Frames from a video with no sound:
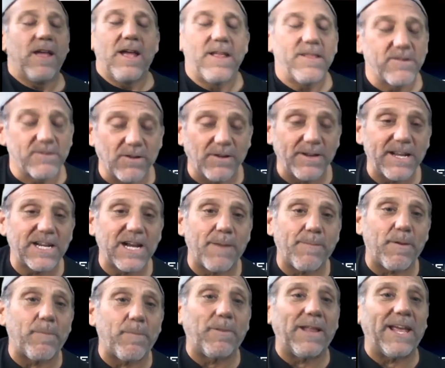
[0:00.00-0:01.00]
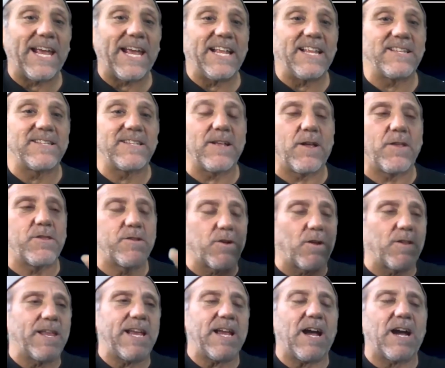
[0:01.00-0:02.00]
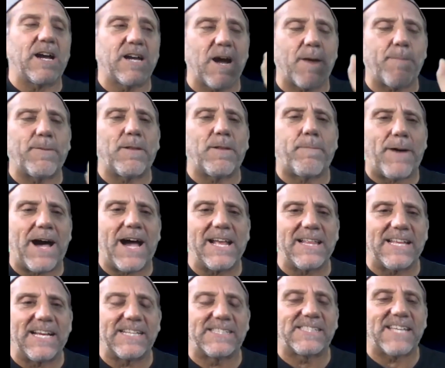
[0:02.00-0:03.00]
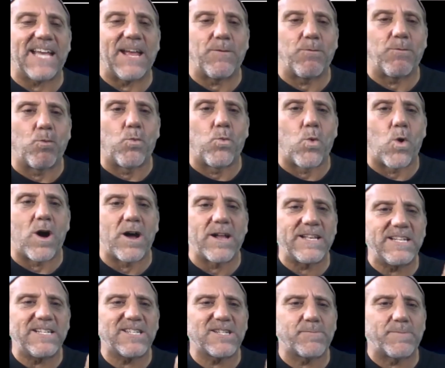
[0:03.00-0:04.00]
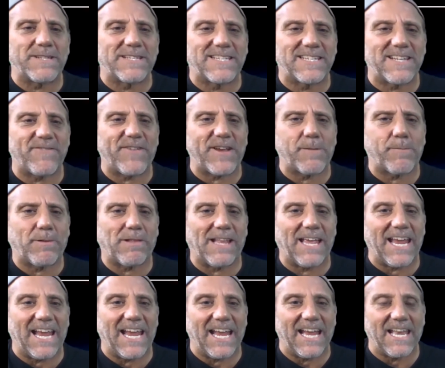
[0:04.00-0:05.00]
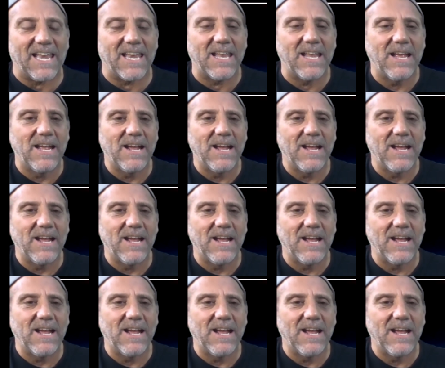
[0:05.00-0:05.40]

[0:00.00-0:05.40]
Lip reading: there's only a couple of planes. There's only a couple of pilots and one specific plane